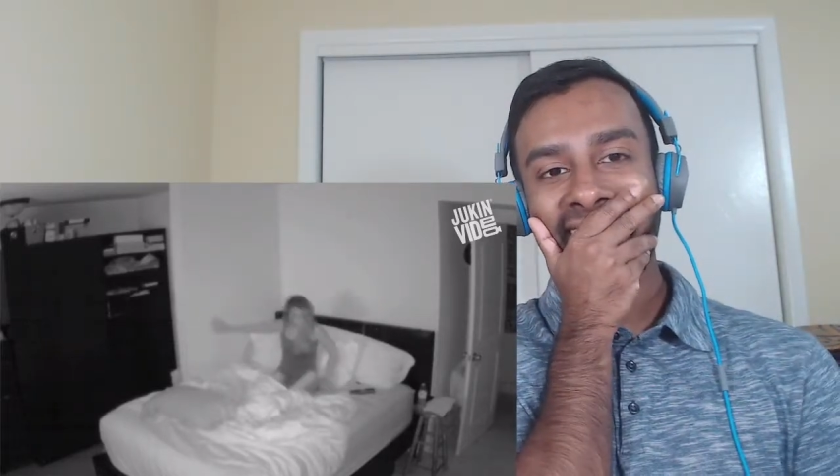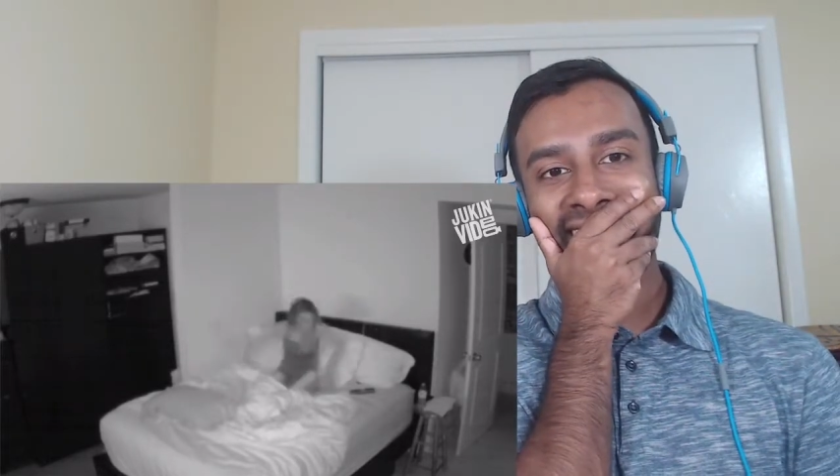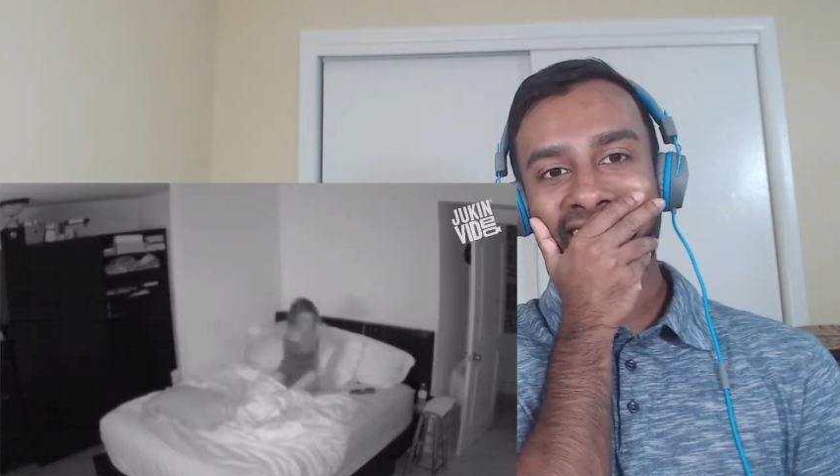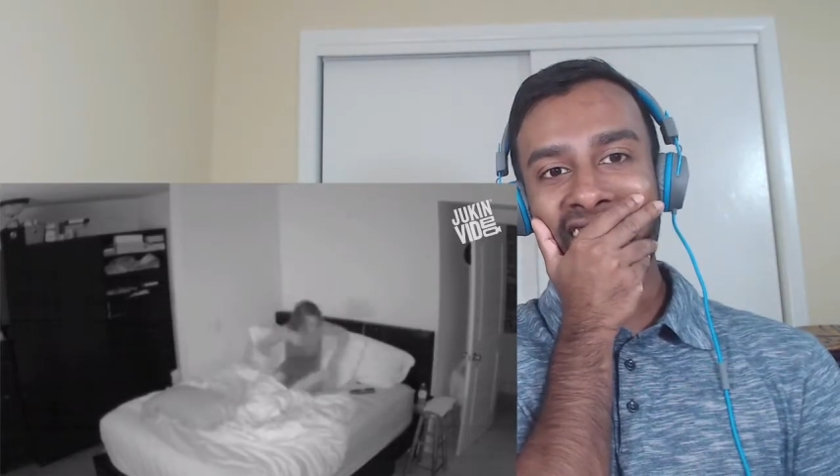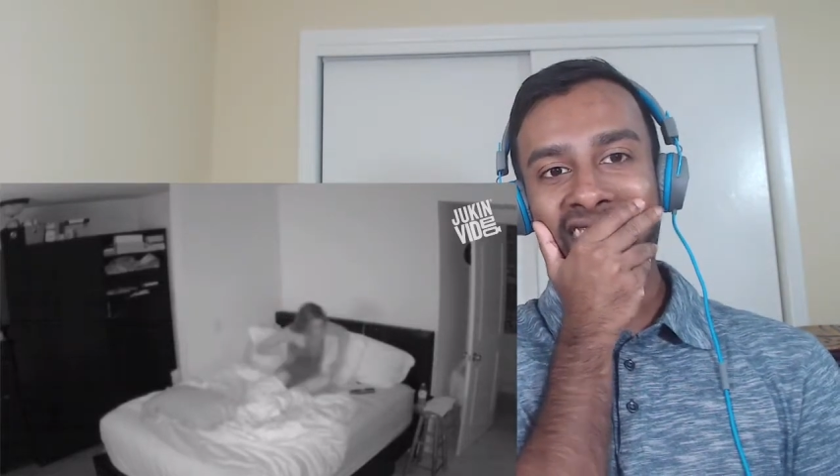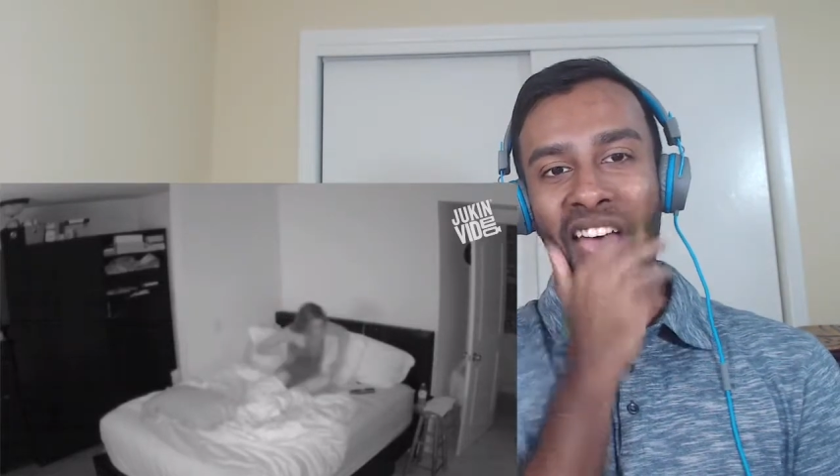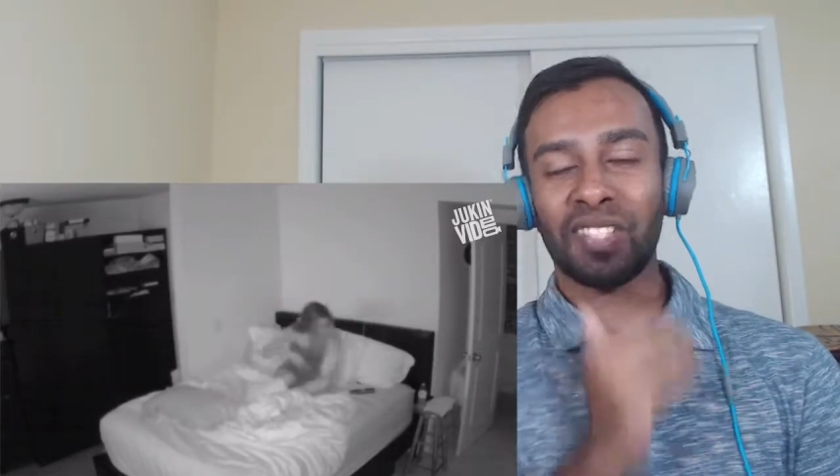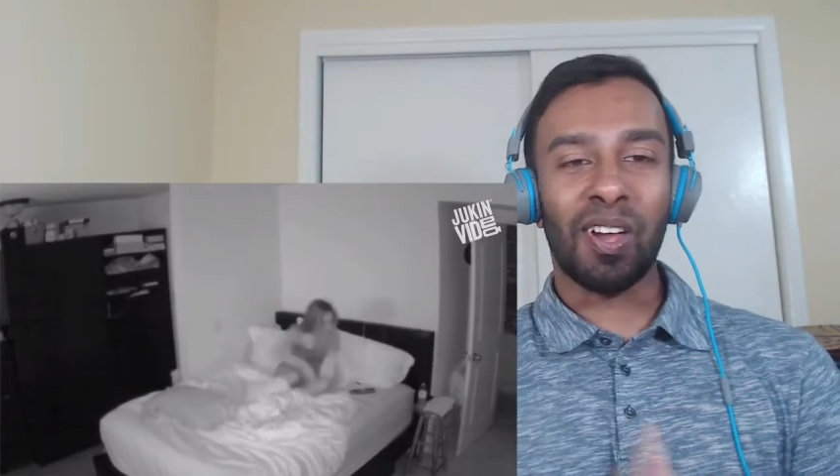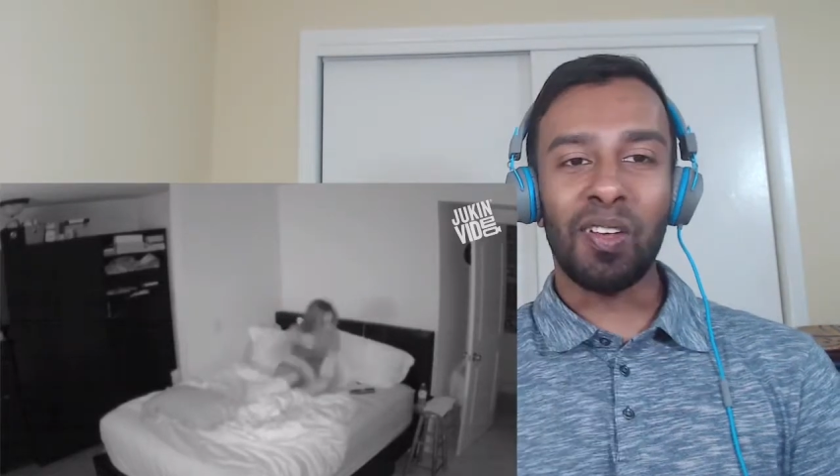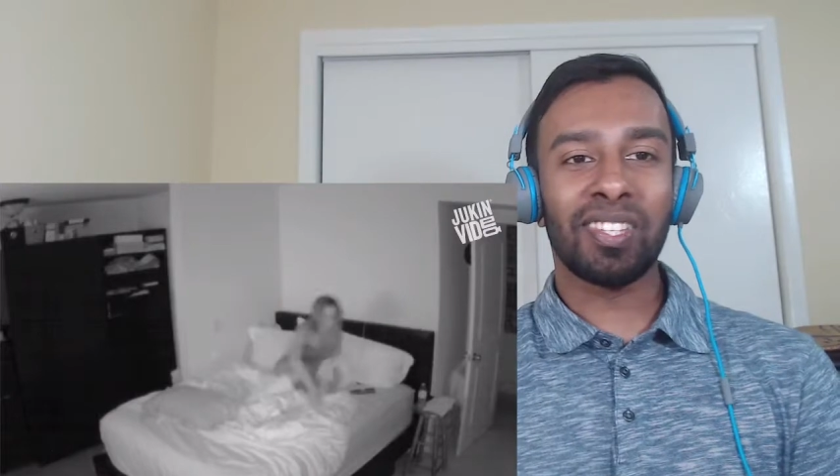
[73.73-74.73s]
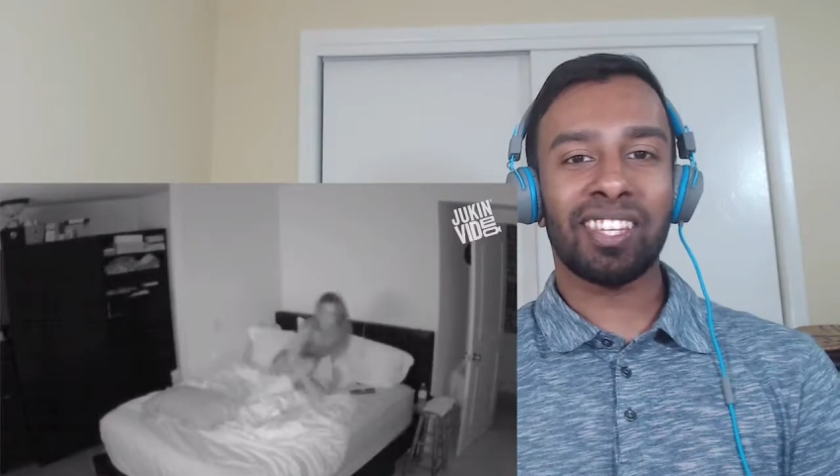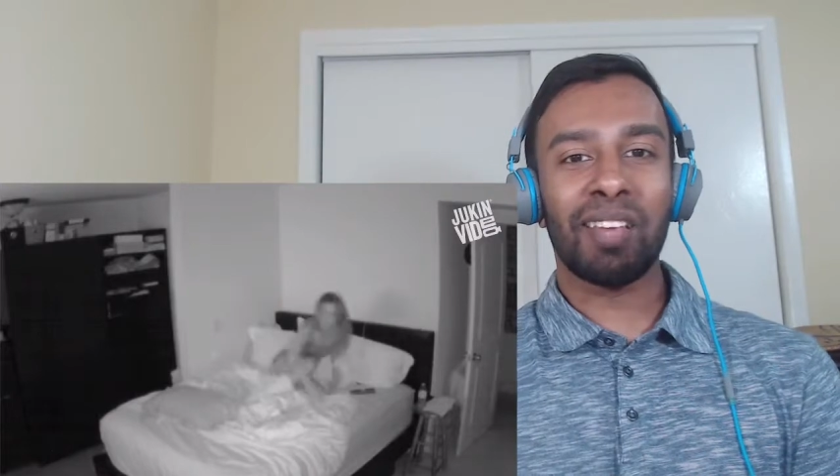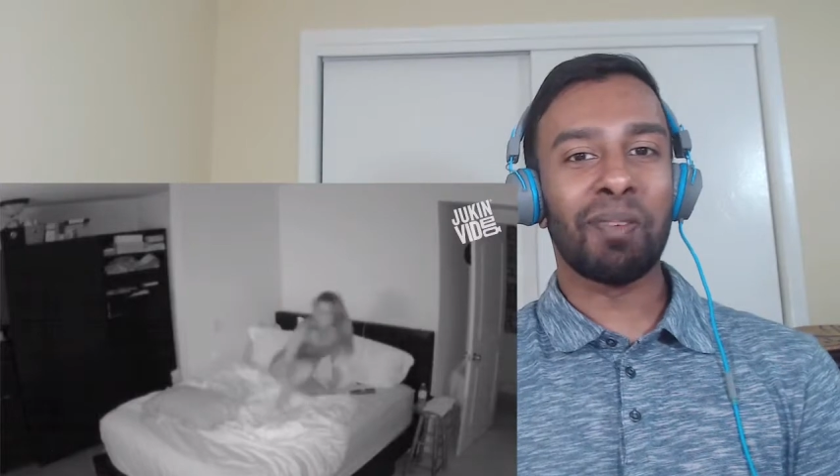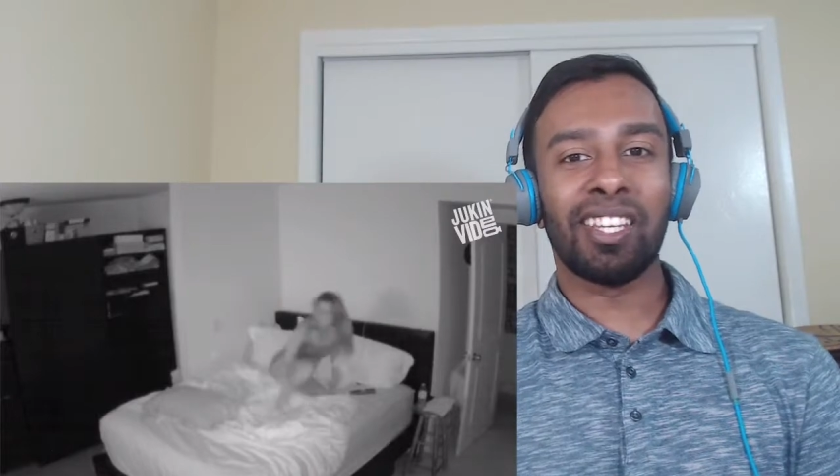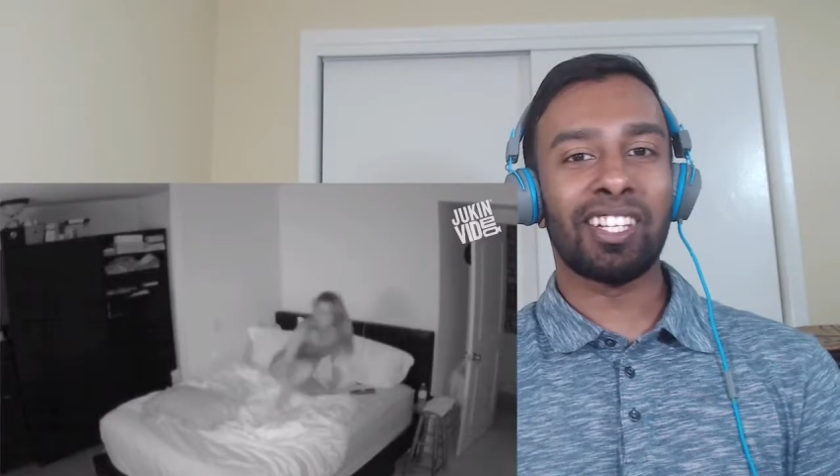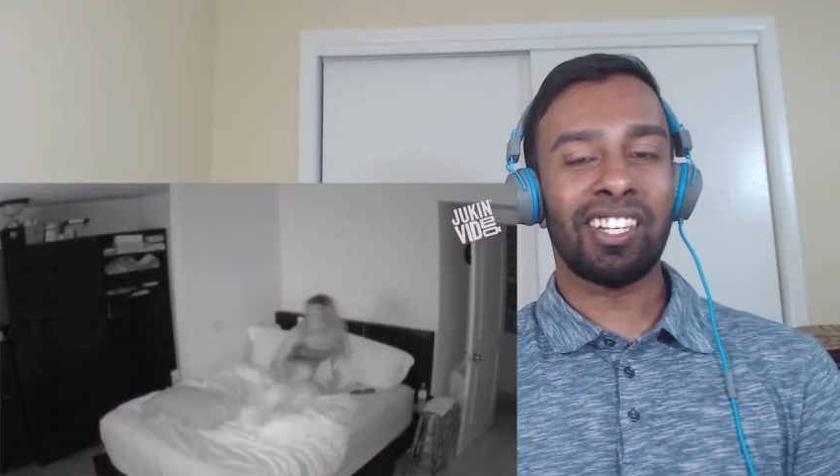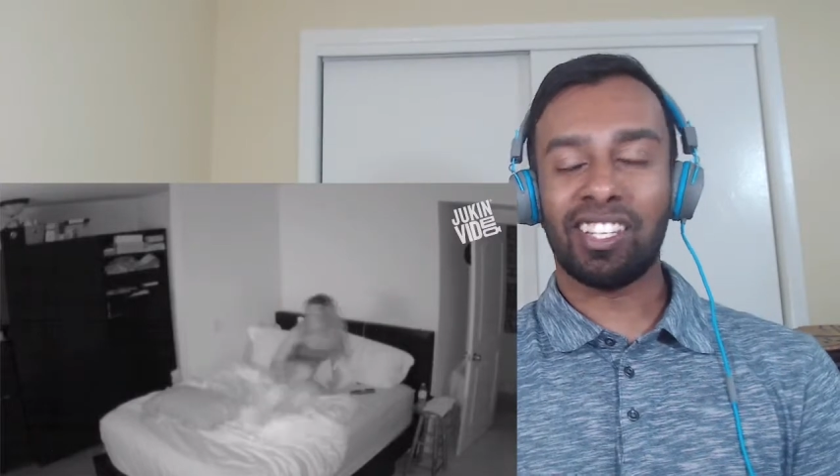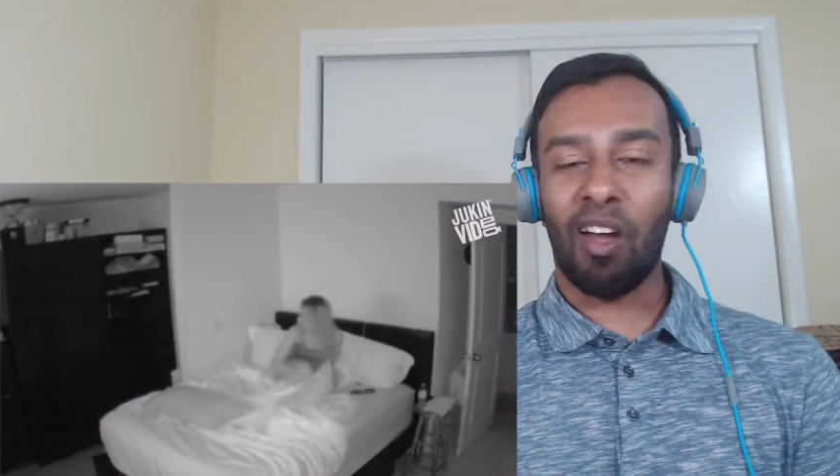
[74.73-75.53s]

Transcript: Son, that's why I don't sleep with the.